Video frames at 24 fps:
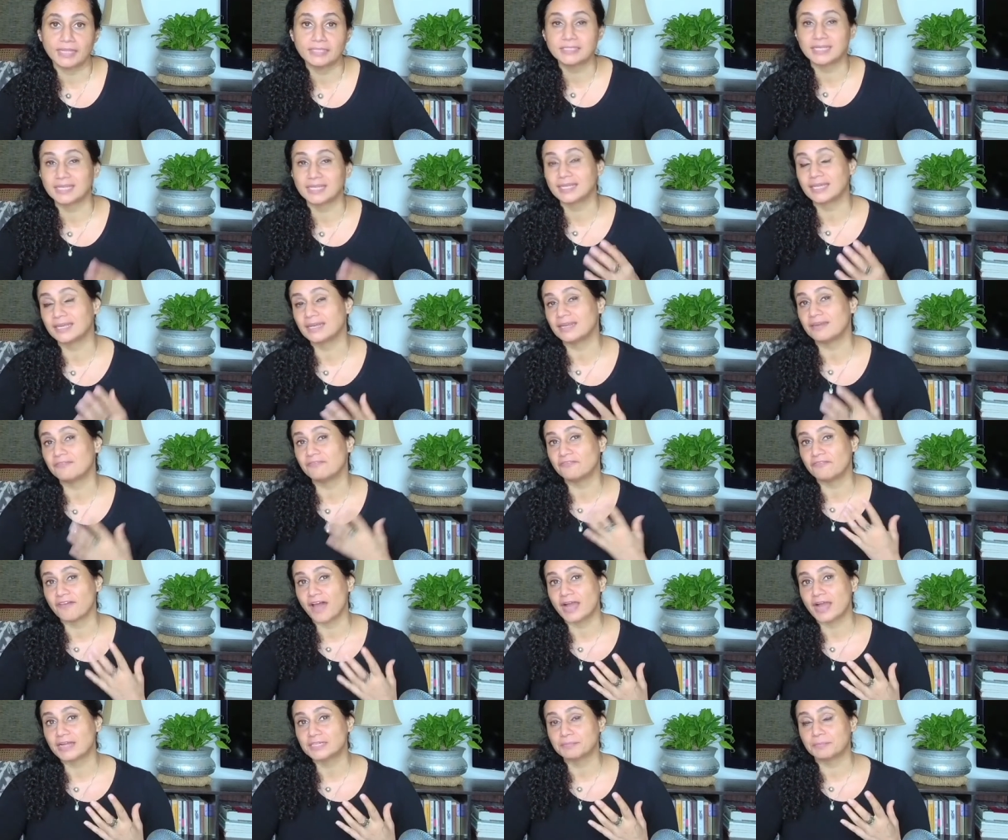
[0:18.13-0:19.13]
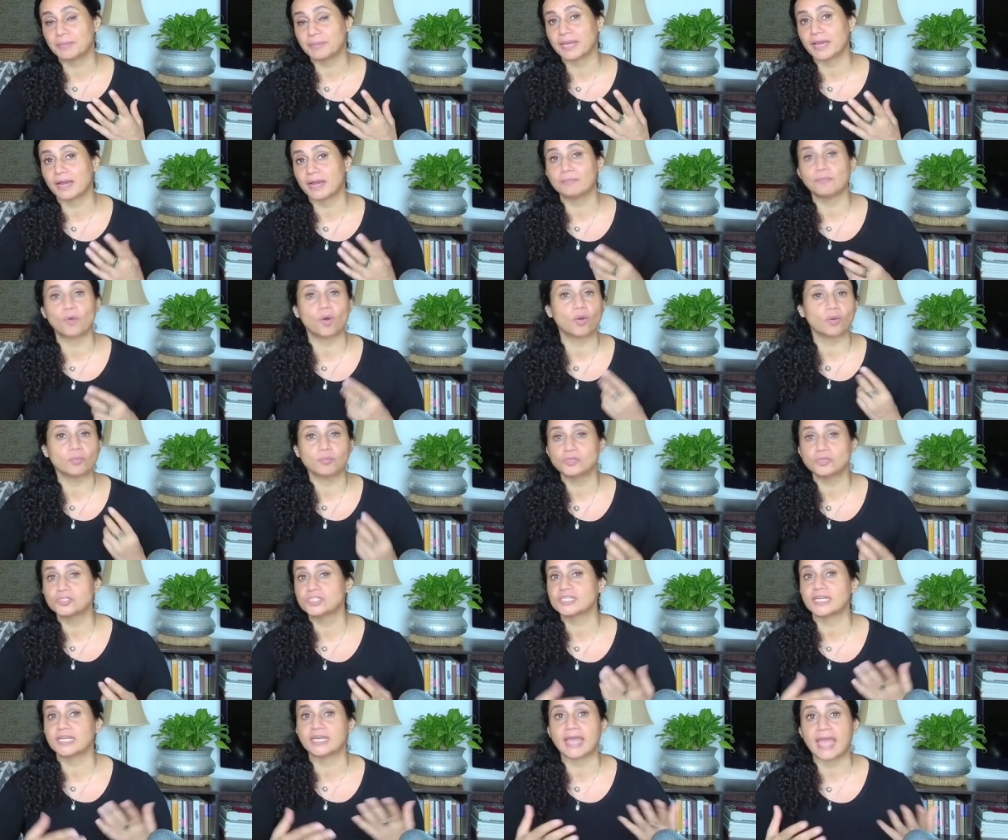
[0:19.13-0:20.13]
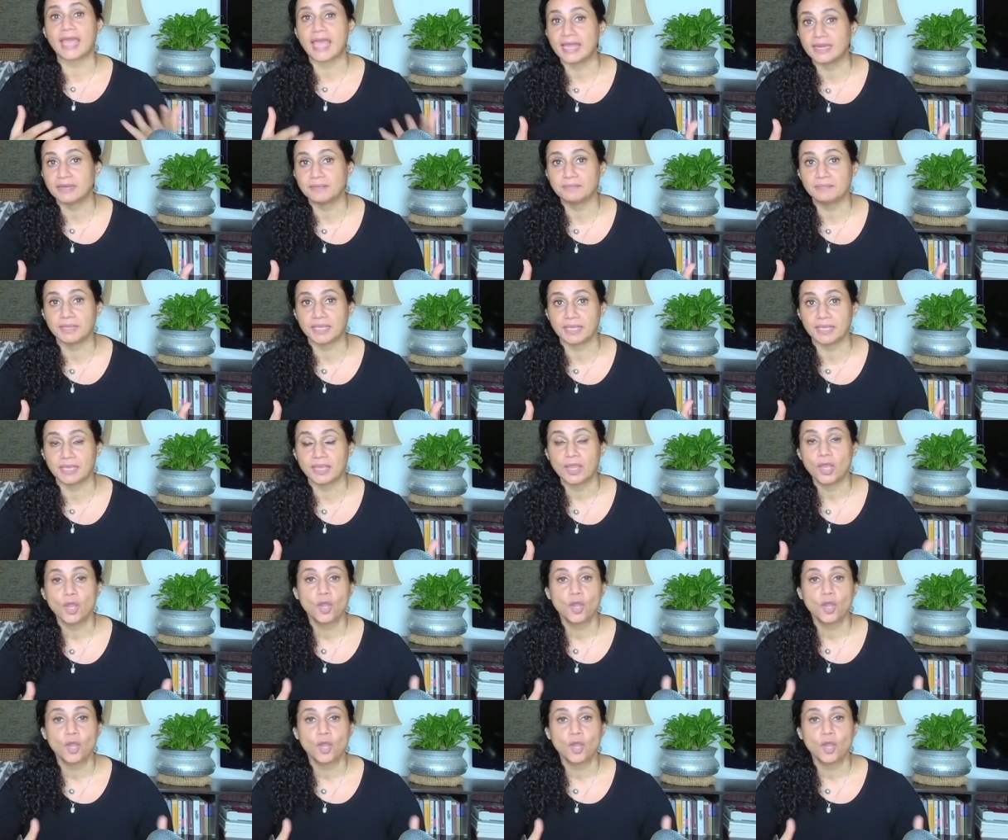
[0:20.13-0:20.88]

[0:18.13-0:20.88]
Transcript: it can in fact become almost an enemy